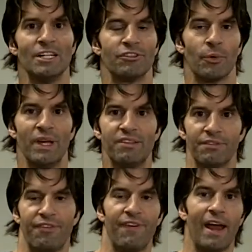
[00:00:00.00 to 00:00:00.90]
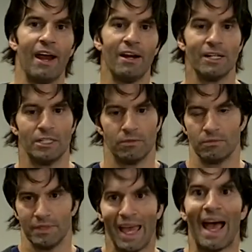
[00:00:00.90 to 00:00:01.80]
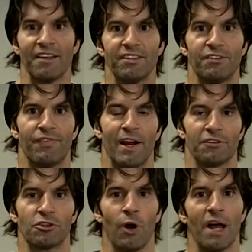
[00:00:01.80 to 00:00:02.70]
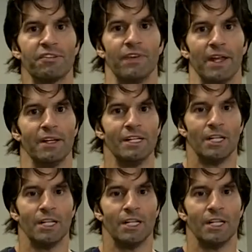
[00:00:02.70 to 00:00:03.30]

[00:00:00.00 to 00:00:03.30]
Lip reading: So is it fair? Yes, it's fair. It's CrossFit.